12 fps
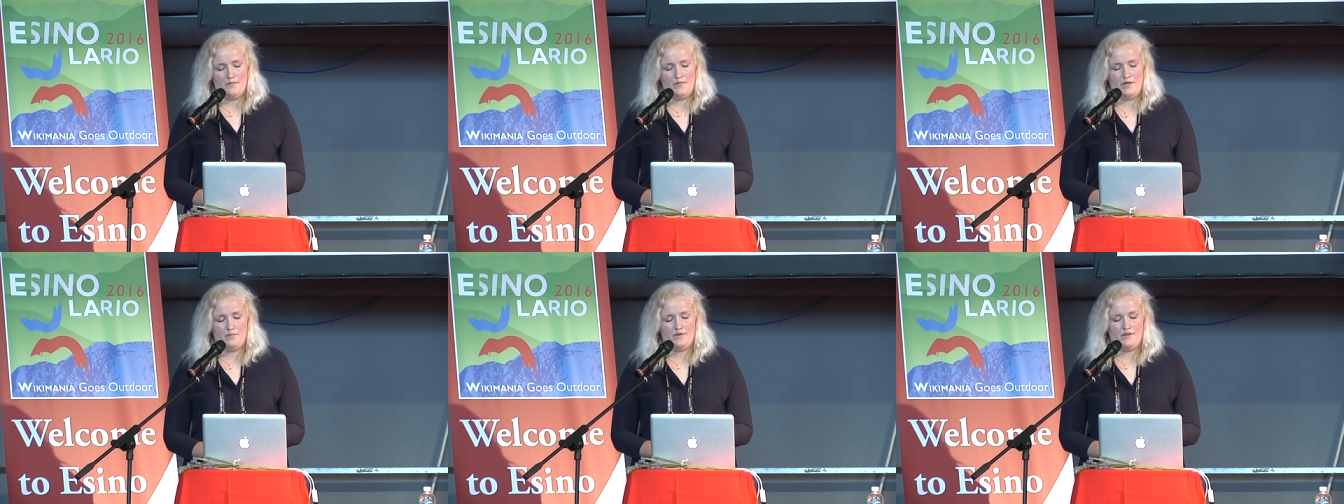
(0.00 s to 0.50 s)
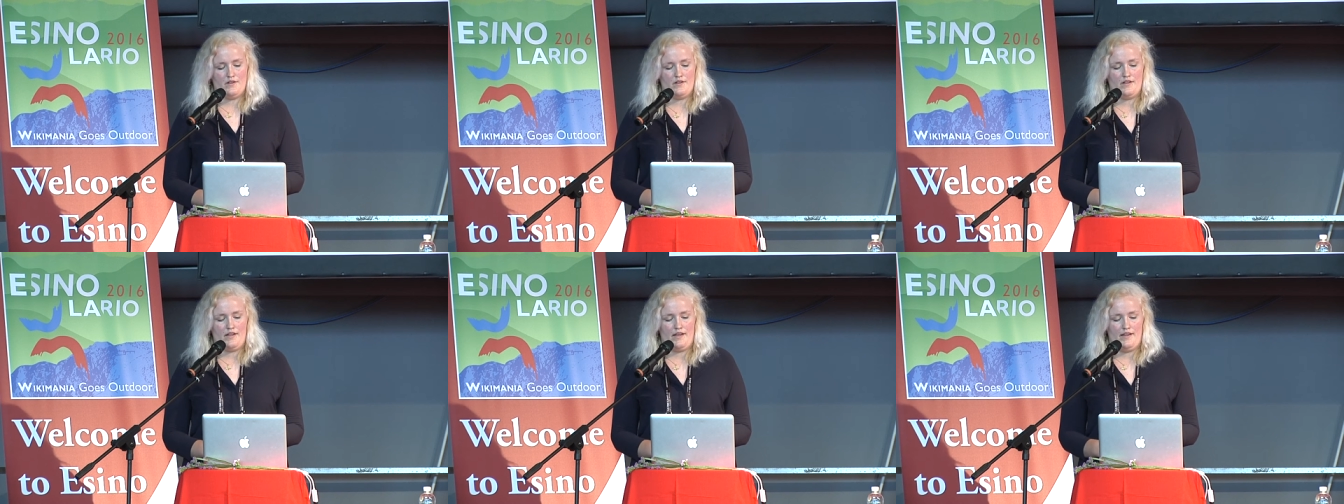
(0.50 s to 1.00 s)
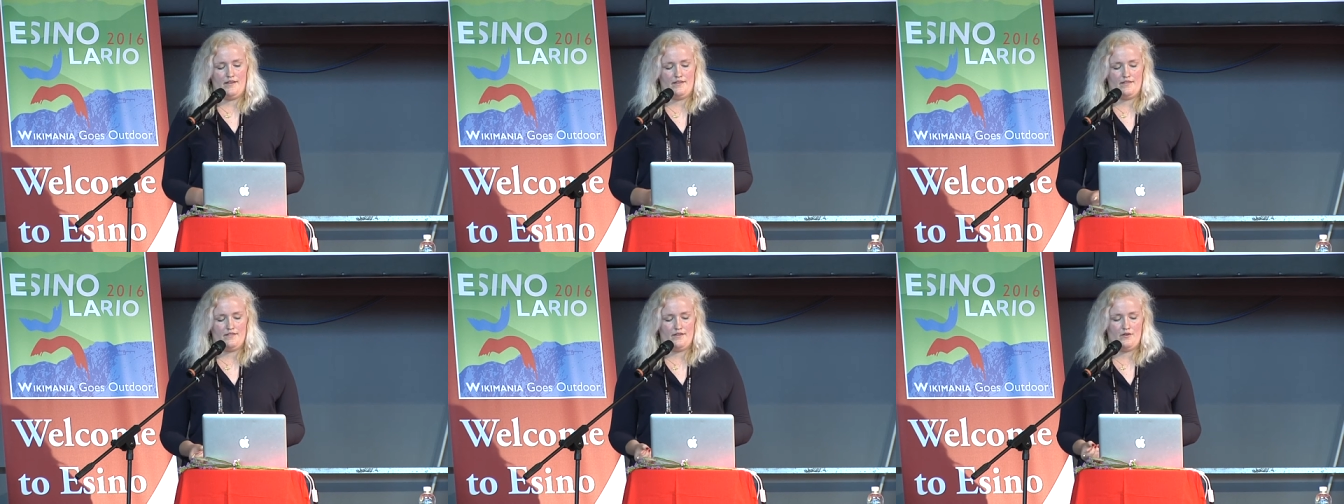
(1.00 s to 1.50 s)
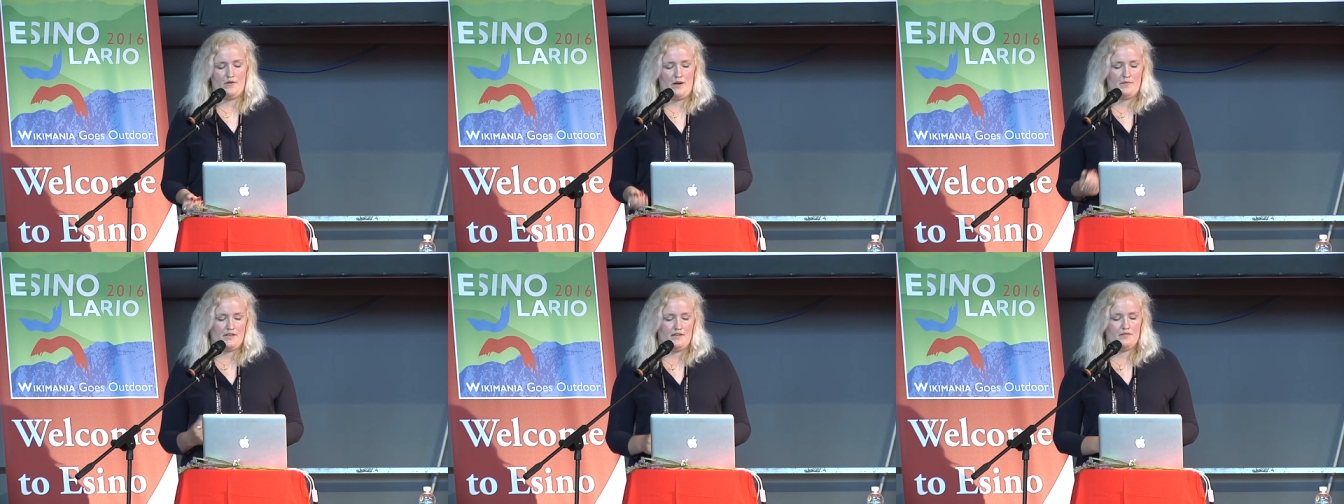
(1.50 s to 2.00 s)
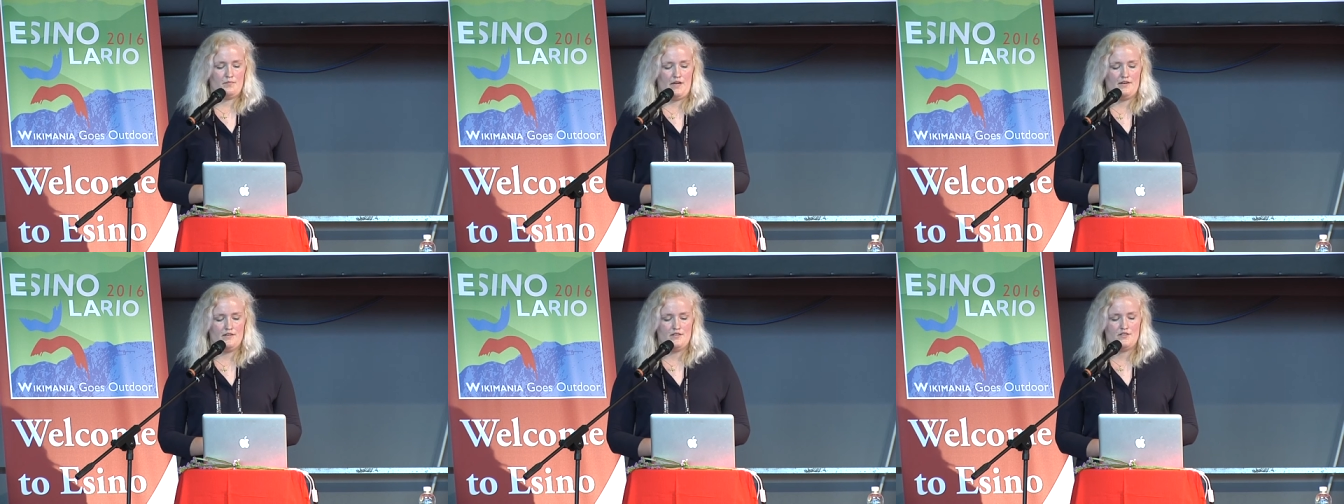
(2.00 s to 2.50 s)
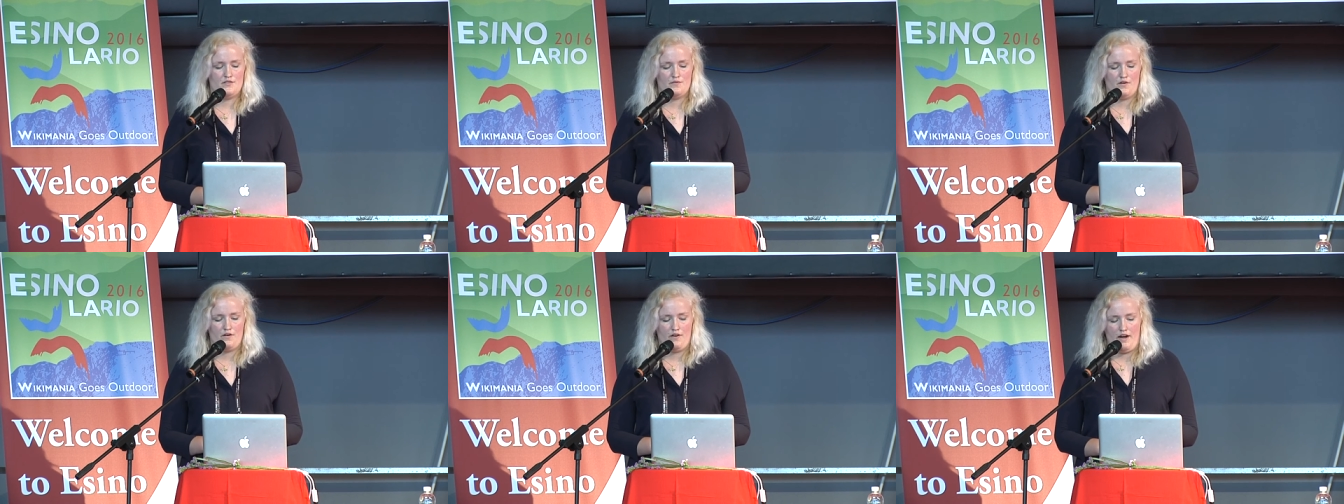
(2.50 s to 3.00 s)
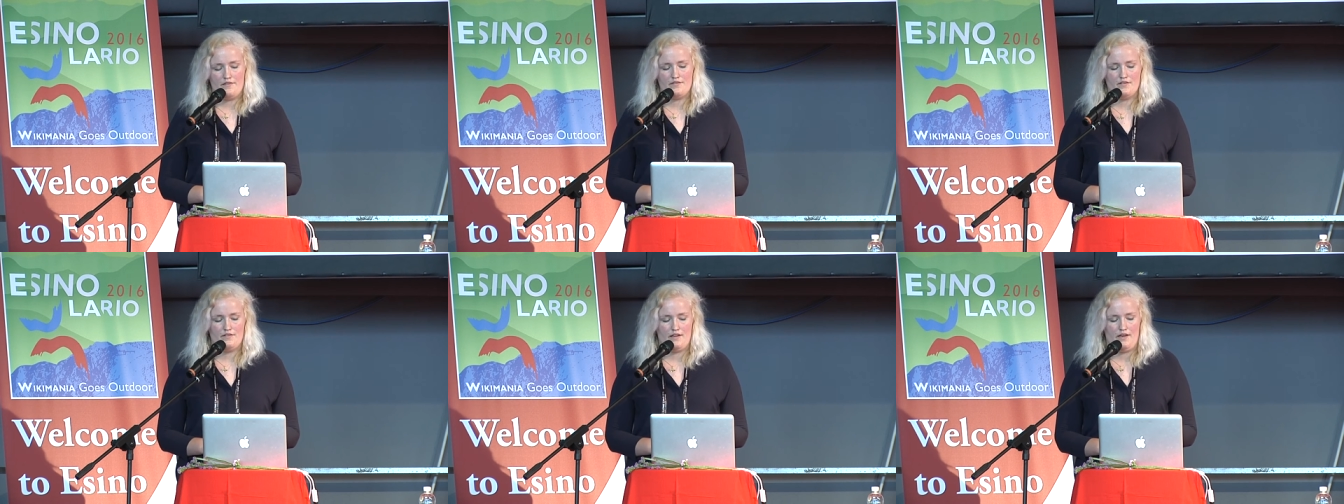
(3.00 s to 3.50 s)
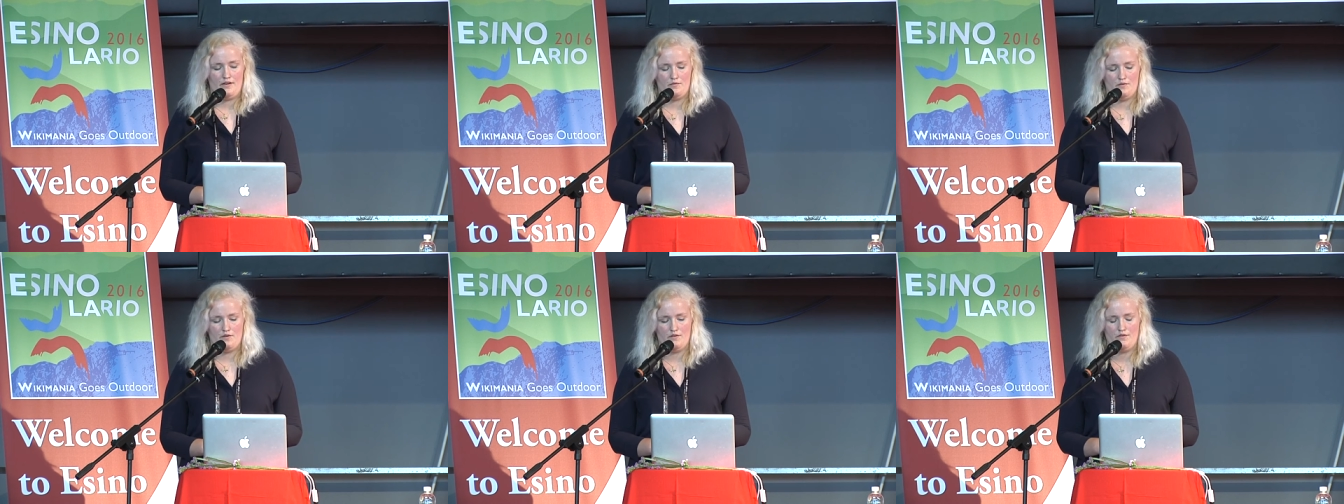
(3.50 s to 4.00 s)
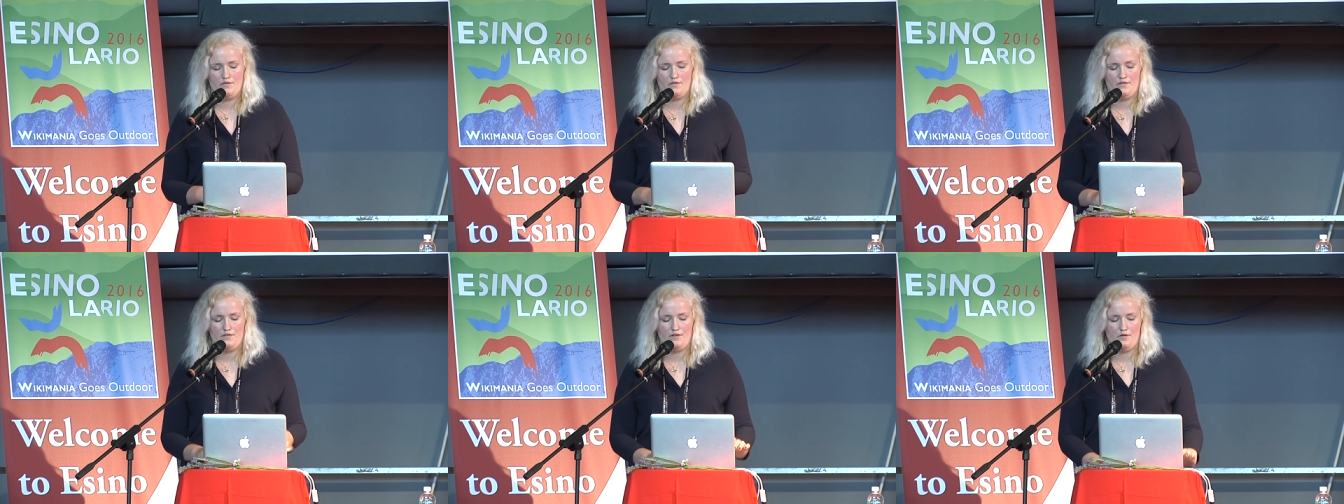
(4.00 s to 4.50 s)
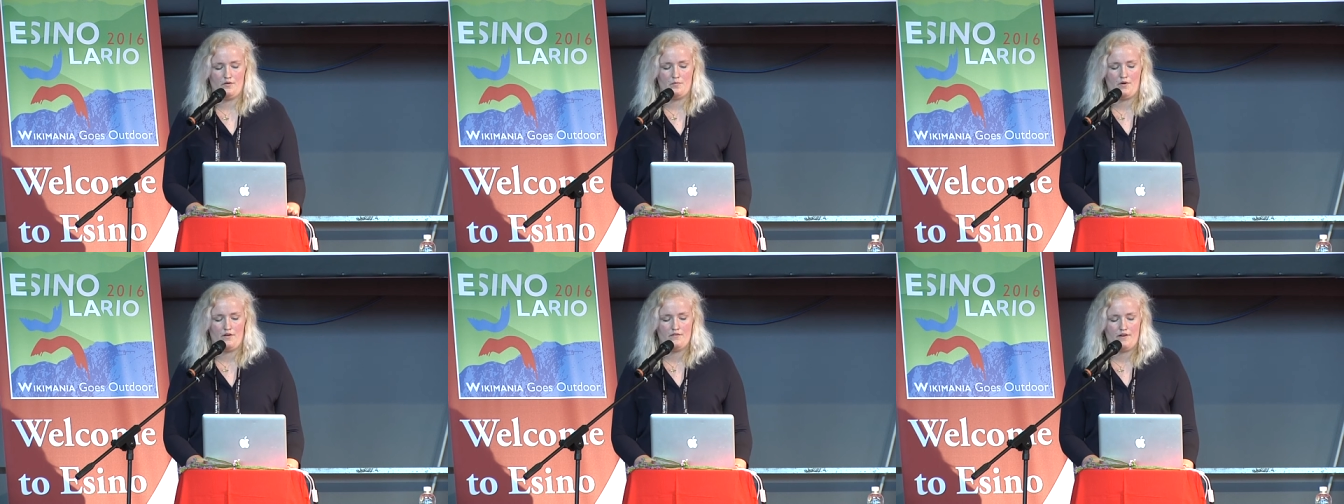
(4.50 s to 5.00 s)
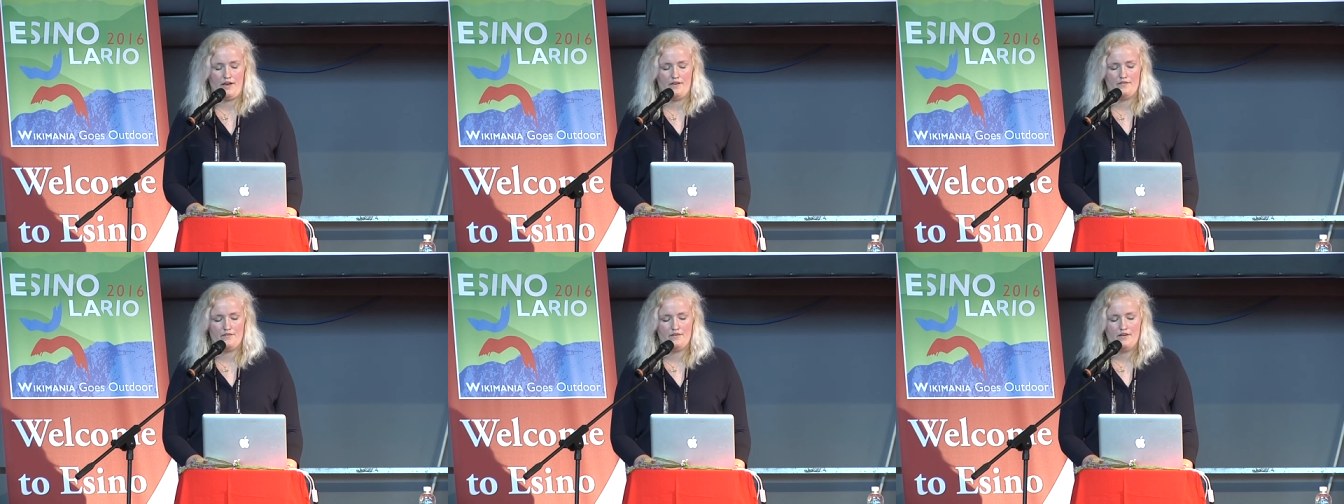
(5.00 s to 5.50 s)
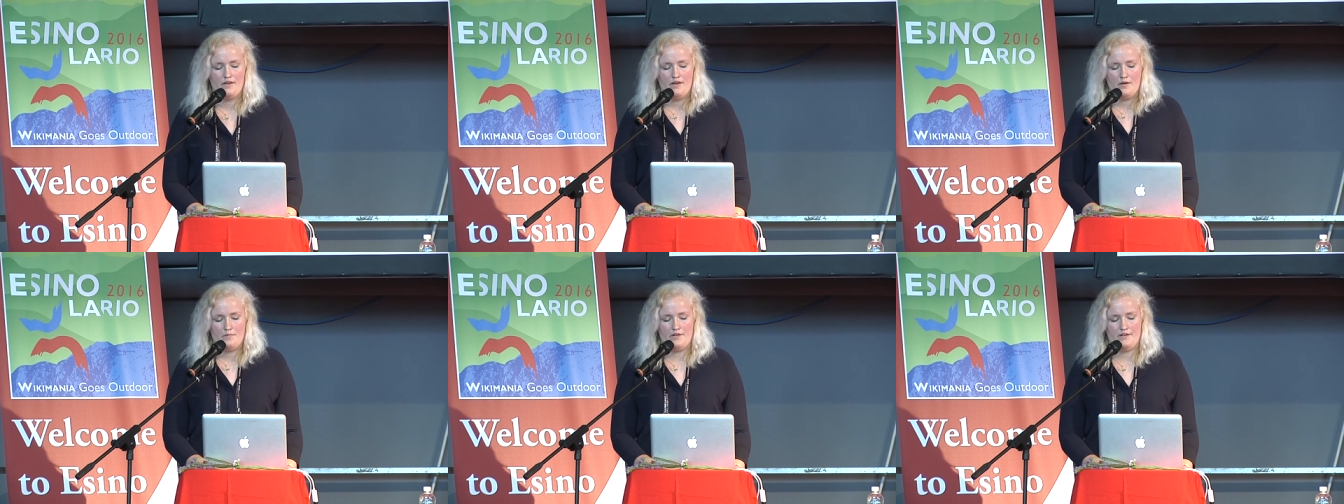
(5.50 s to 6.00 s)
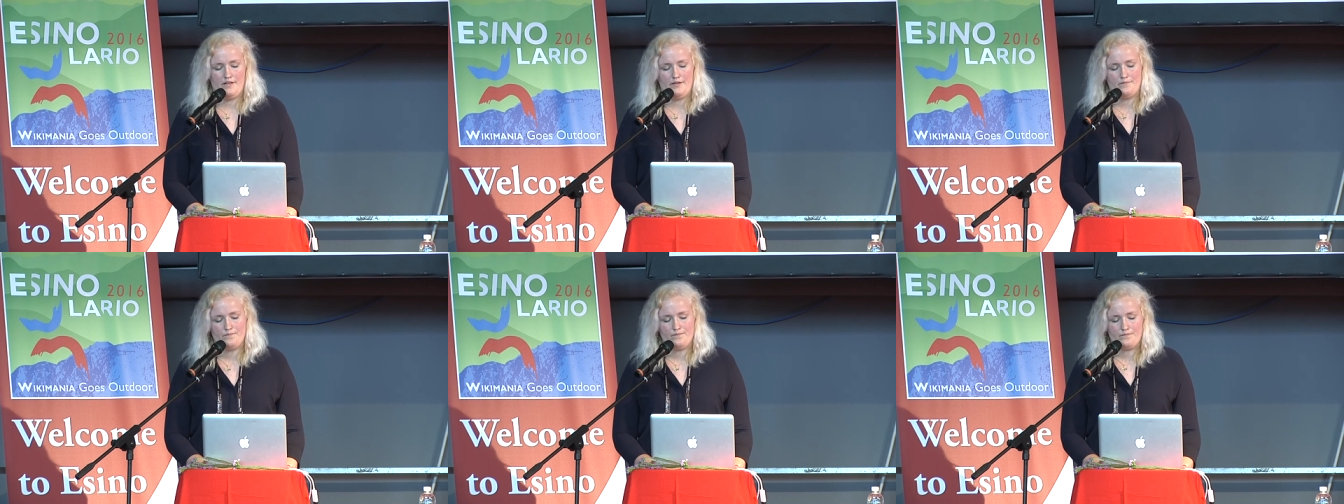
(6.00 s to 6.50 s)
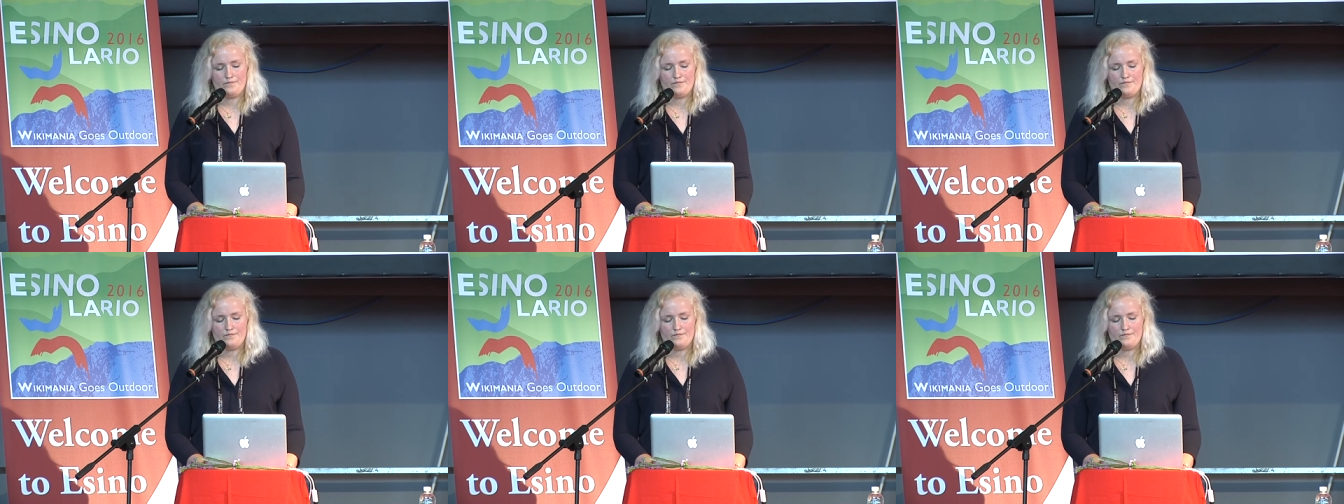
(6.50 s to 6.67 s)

people, and Arabic and Spanish follow after that with 0.5 billion.